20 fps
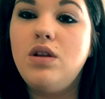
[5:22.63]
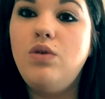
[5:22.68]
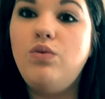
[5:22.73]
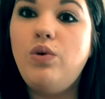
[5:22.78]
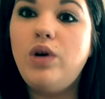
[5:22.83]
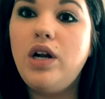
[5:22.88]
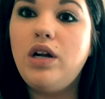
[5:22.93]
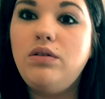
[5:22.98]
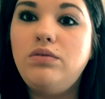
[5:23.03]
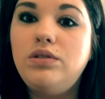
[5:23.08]

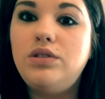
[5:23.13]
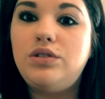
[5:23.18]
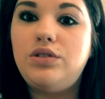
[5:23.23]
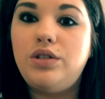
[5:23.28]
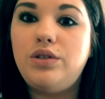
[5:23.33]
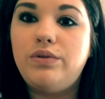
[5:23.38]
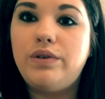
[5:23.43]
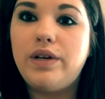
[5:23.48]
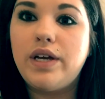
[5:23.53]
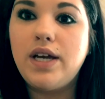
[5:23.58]
what I was
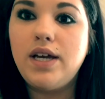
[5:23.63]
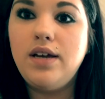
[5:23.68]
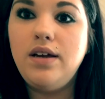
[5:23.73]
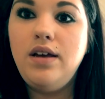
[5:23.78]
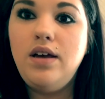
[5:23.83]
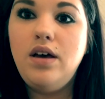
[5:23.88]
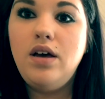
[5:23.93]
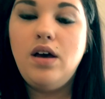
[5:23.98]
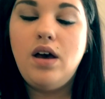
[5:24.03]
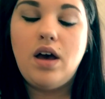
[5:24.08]
doing.
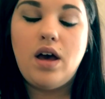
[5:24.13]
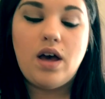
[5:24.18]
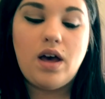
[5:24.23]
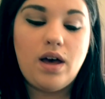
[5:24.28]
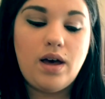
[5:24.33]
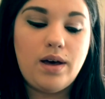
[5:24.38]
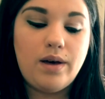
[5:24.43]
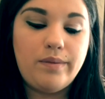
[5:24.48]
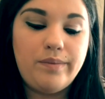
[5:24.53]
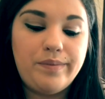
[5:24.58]

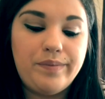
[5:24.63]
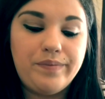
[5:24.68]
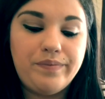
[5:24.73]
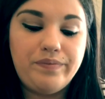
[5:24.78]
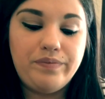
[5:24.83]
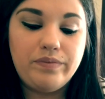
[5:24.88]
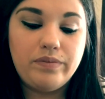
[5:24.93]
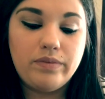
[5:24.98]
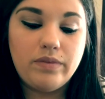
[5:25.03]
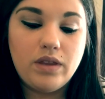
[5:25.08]

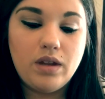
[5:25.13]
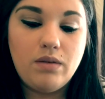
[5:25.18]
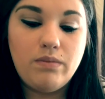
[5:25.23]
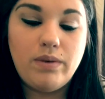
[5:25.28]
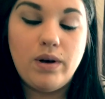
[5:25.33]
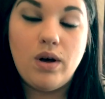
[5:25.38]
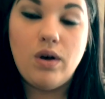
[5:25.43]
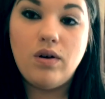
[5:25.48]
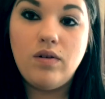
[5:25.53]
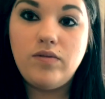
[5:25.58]

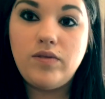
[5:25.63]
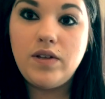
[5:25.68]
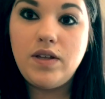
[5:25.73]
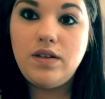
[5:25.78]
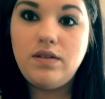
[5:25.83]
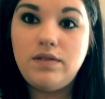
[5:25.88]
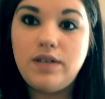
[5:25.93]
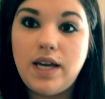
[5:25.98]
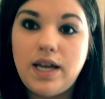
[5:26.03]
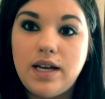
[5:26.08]
But hopefully
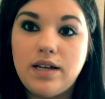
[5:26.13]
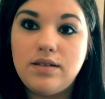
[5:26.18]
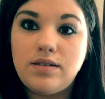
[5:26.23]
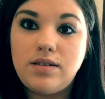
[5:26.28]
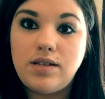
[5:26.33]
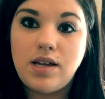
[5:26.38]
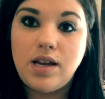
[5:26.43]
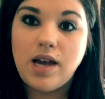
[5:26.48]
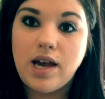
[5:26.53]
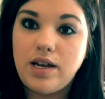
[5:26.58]
you can
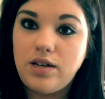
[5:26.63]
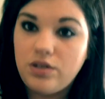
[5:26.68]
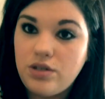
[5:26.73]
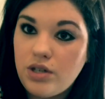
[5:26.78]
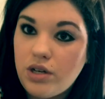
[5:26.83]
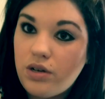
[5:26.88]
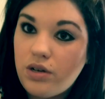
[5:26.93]
see. I